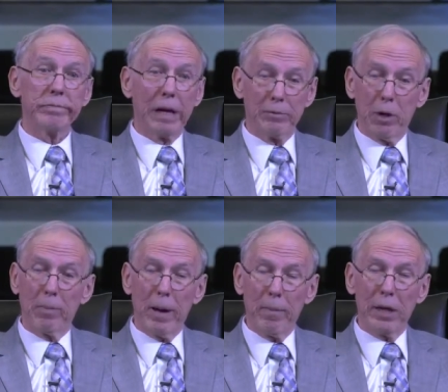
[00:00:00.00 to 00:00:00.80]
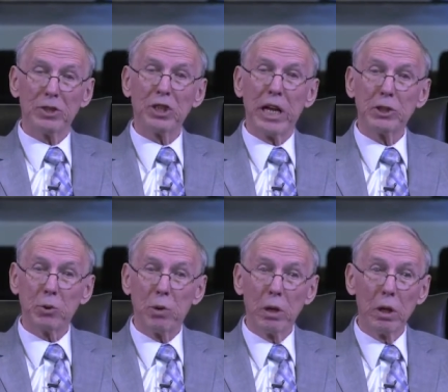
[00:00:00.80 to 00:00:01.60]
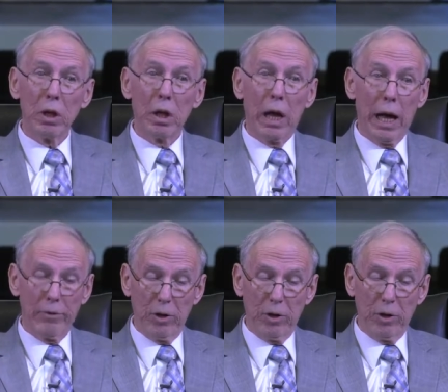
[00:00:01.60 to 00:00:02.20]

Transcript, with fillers: I'm talking about my schedule. I'm